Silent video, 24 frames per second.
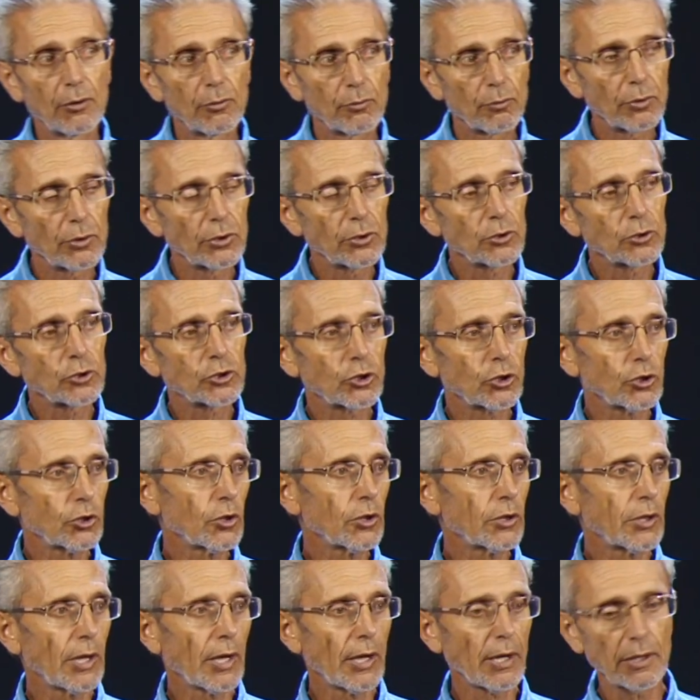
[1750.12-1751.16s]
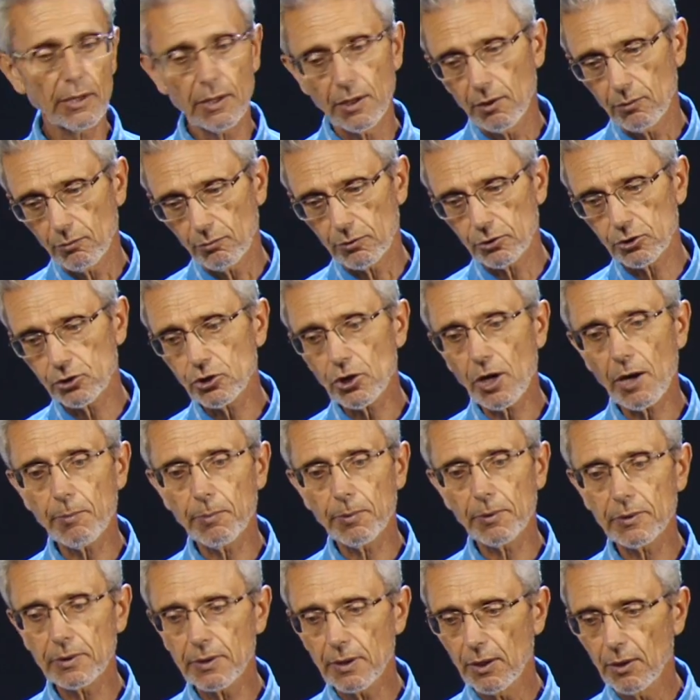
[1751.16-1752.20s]
we use sugarcane, we chop
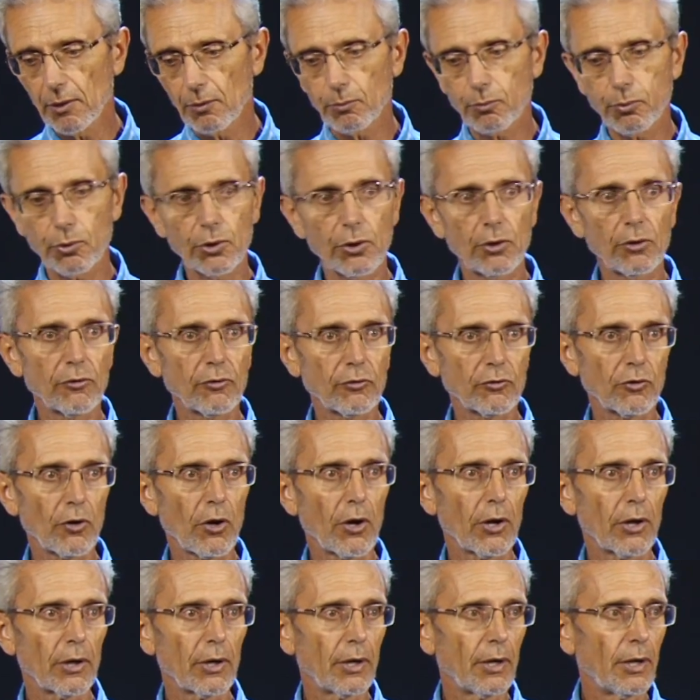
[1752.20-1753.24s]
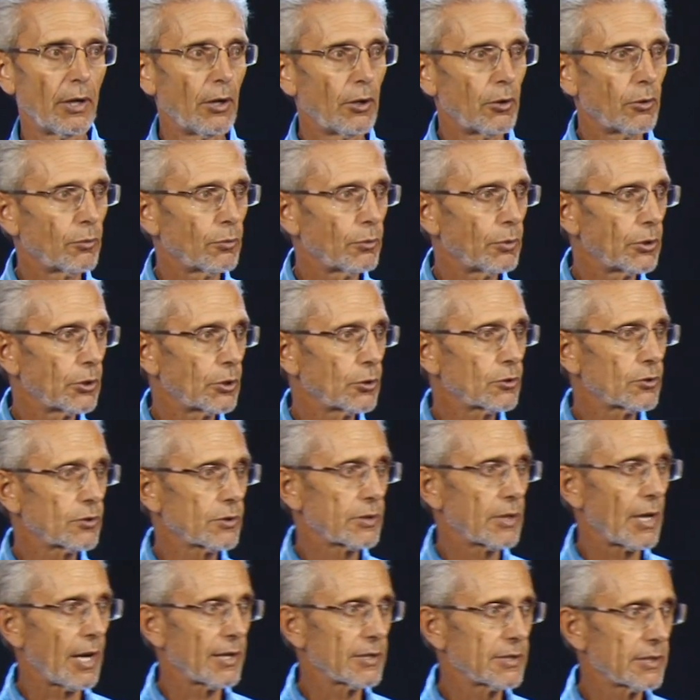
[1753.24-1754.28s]
it, put it on the soil, we use it
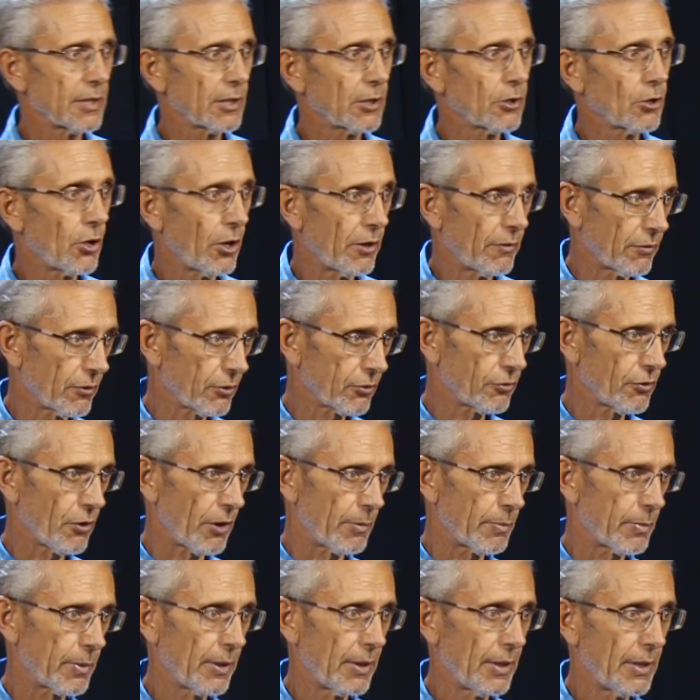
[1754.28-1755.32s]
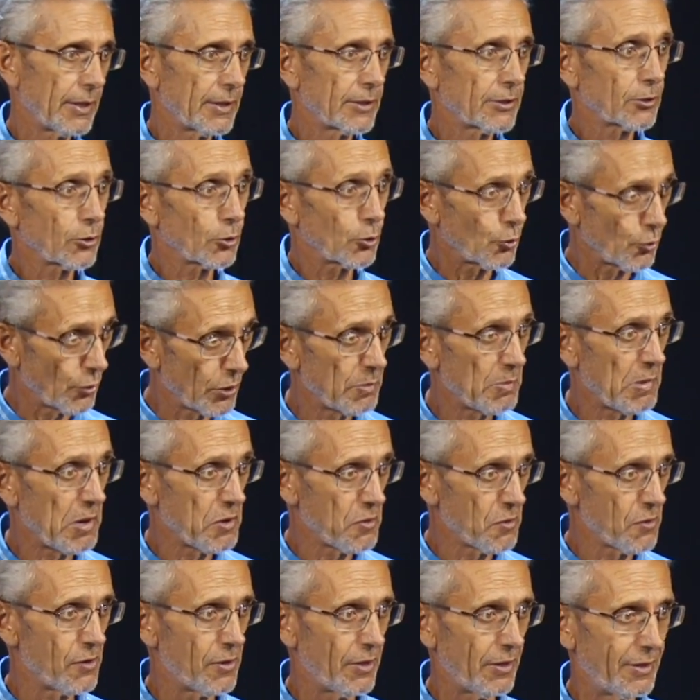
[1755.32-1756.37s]
as a cover crop, green
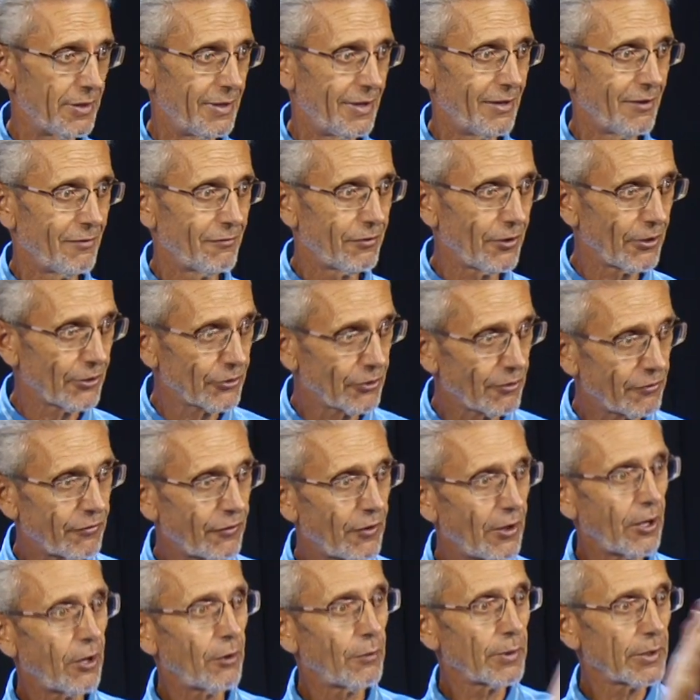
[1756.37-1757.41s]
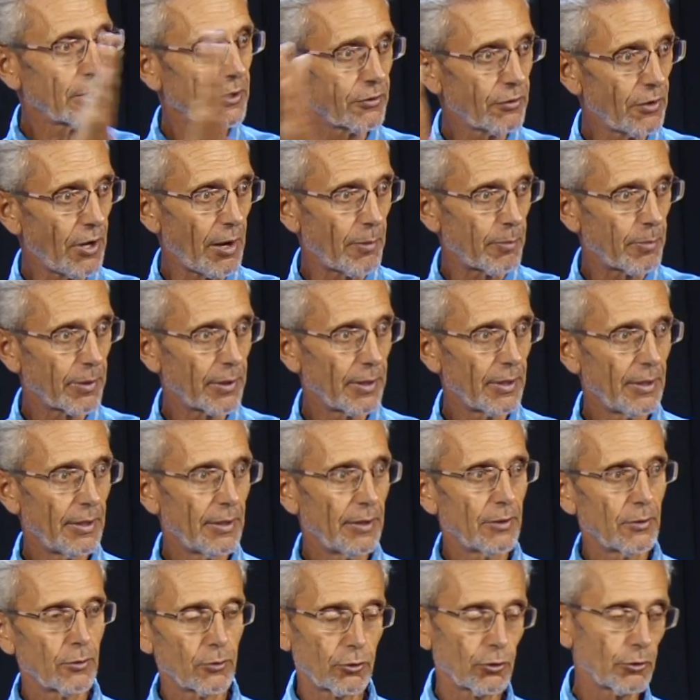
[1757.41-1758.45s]
manure, for the following crop.
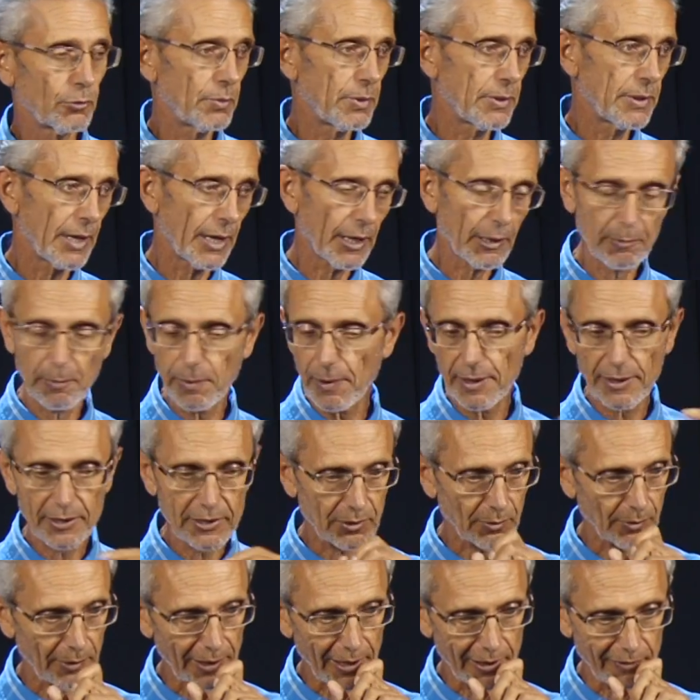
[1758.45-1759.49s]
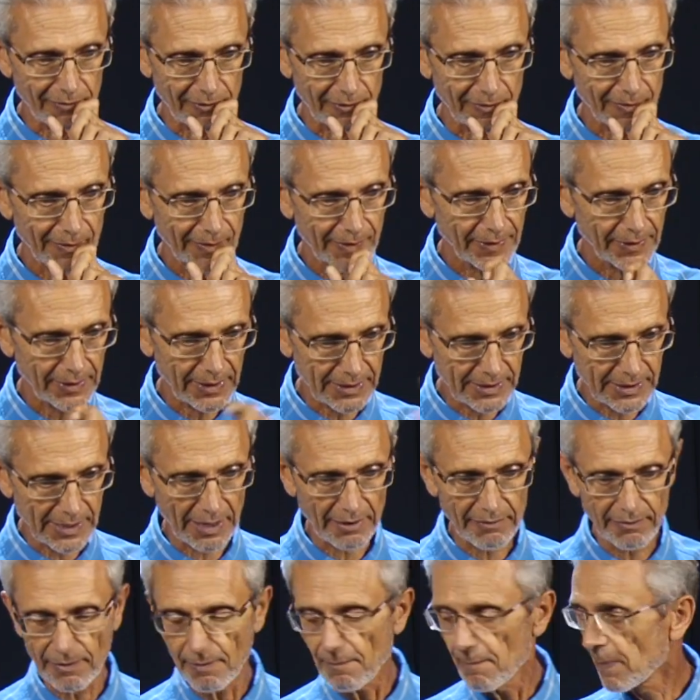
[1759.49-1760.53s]
Could be eggplants, whatever,
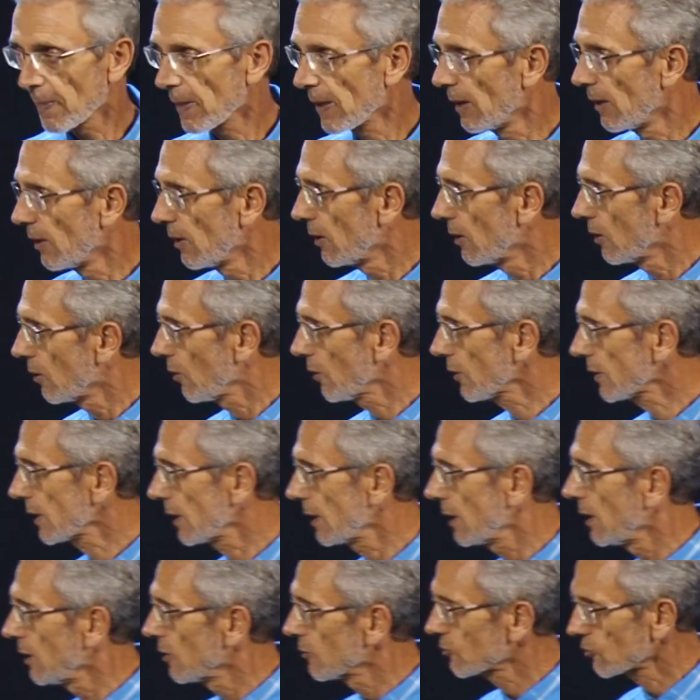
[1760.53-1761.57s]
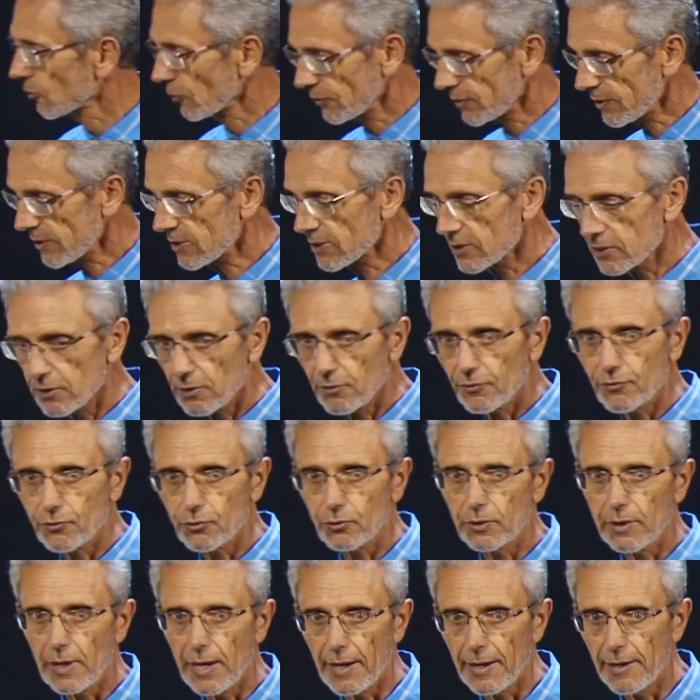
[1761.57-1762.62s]
cassava. Okay, so this is a fruit
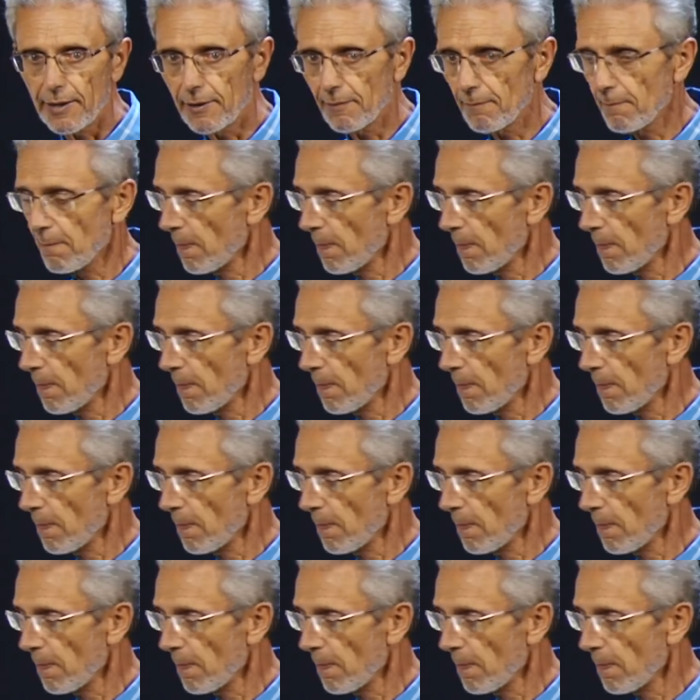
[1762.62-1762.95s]
line.